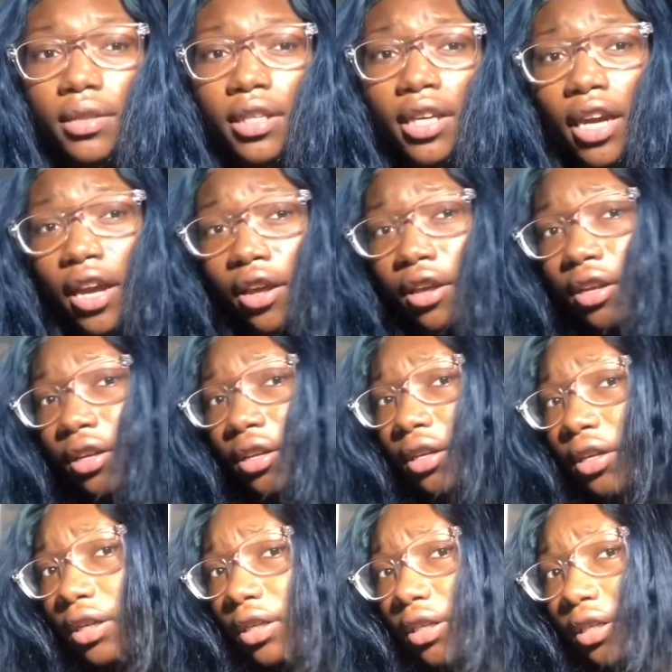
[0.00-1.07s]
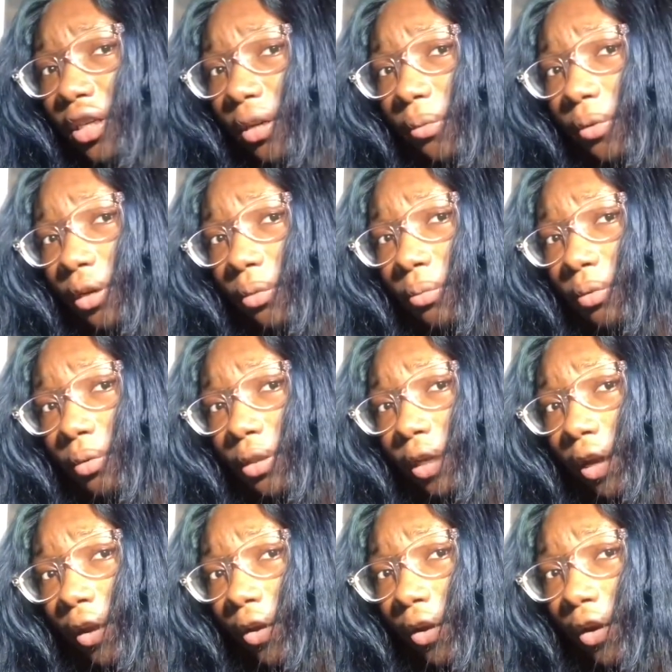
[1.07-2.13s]
yeah, I put a blue
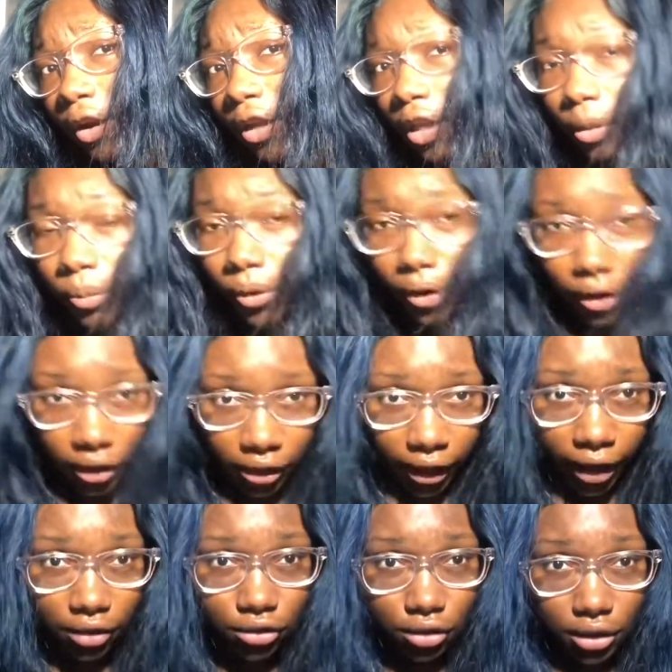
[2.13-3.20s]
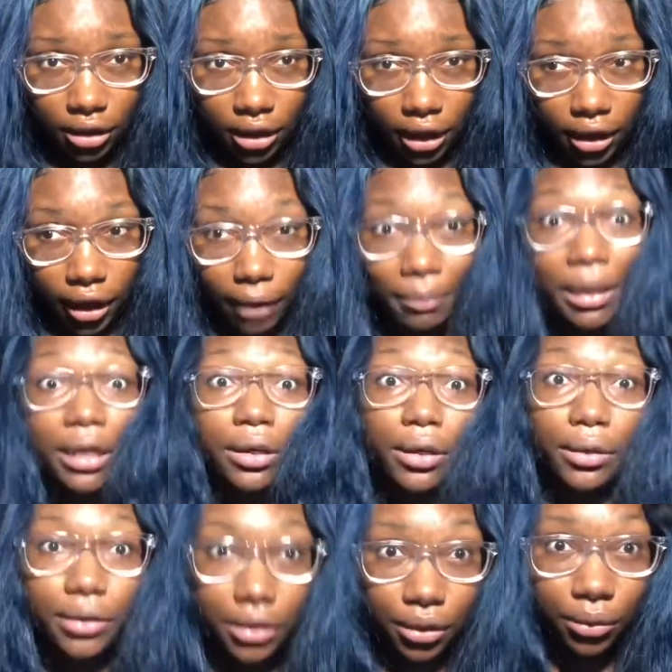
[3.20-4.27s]
dye on her, keep her in her natural state. I made it
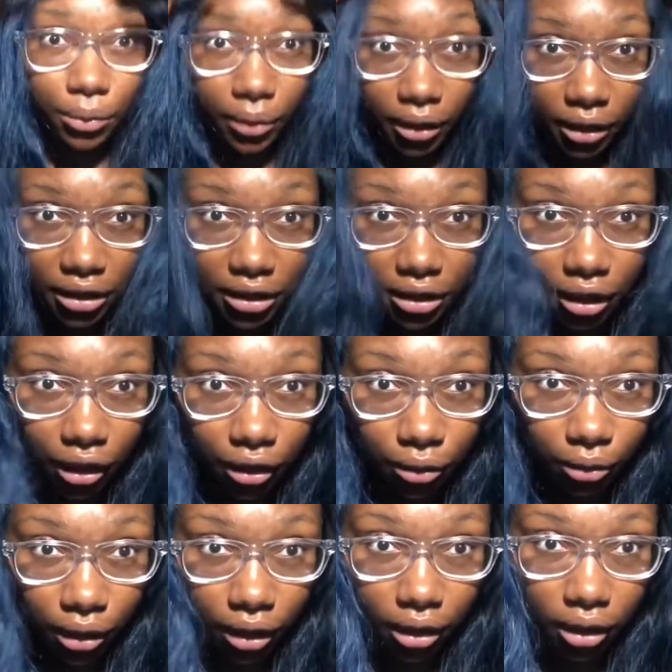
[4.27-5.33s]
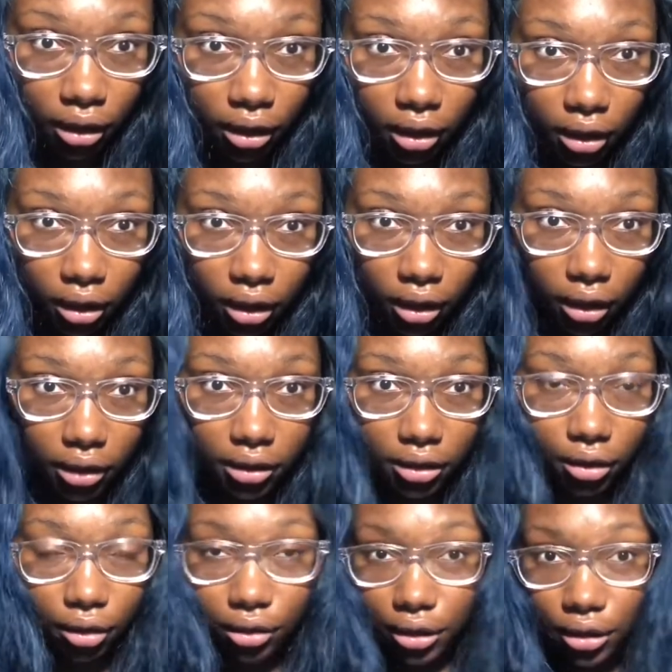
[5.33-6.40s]
into a wig. This is a unit. I
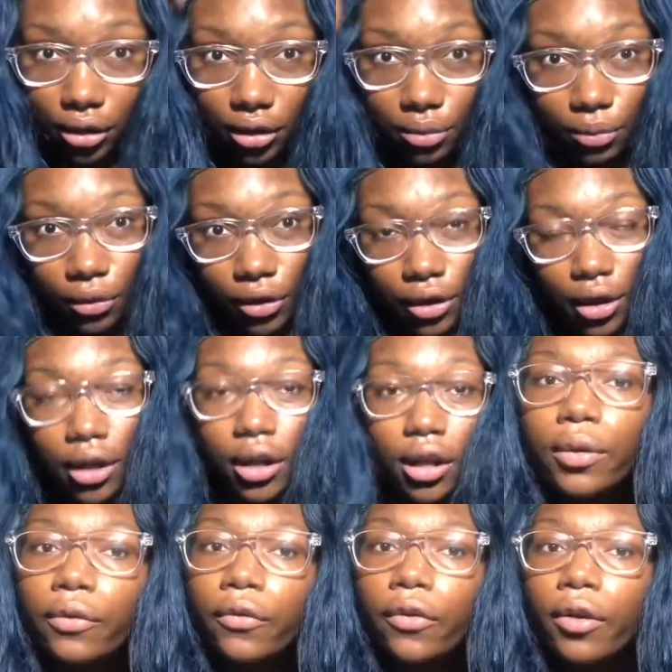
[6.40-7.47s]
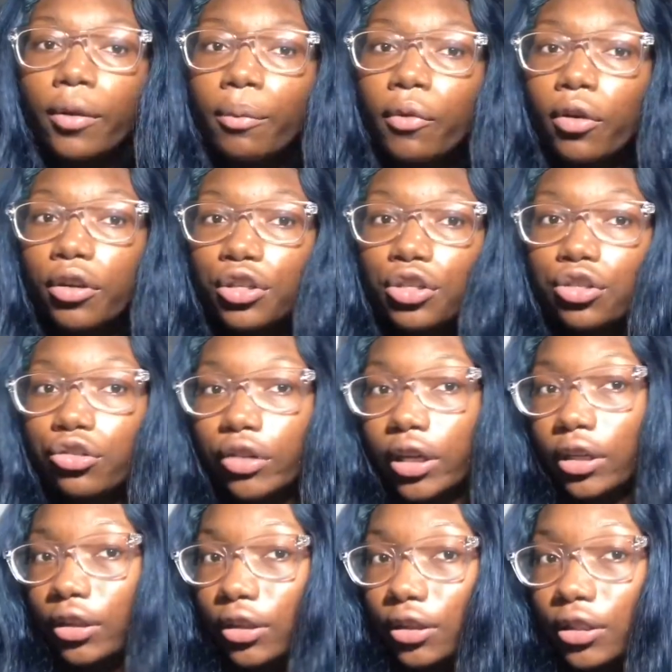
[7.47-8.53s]
installed it this morning. And for a more
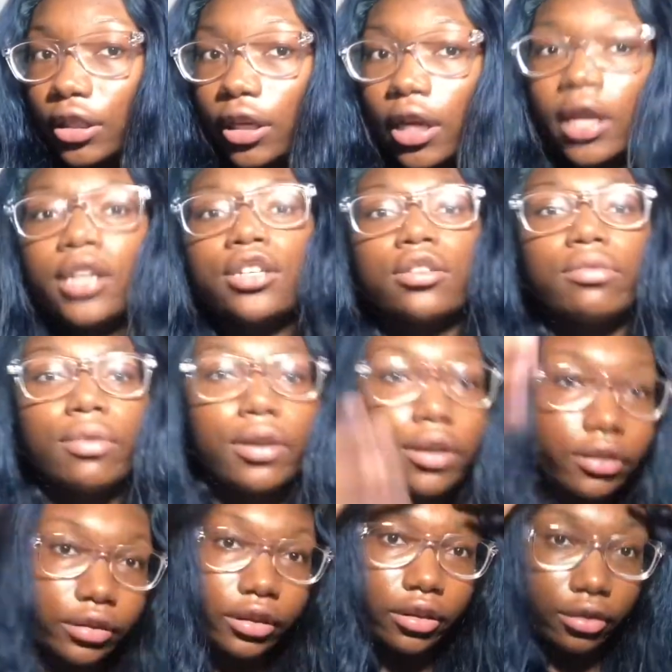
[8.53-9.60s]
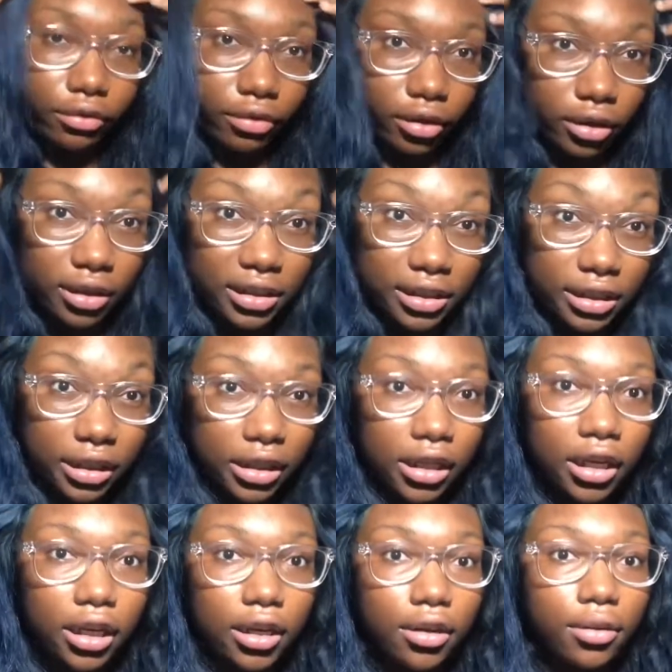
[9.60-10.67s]
straight look today, I just want her to look really
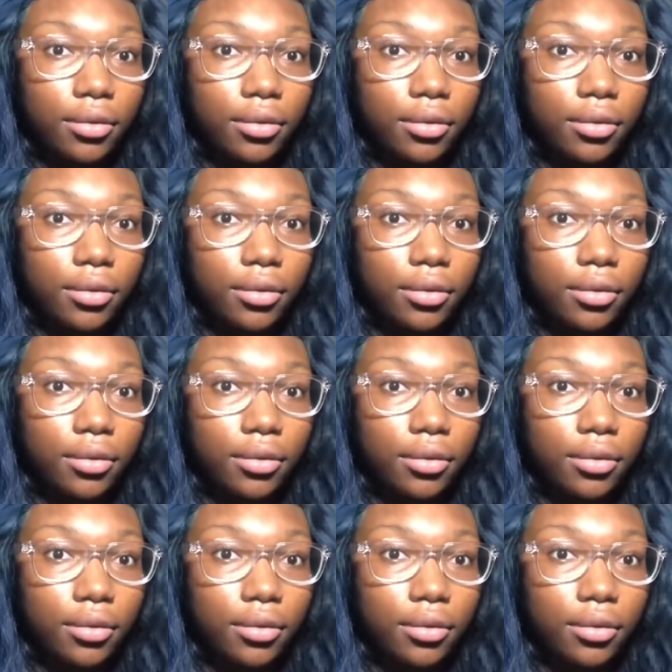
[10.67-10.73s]
sleek.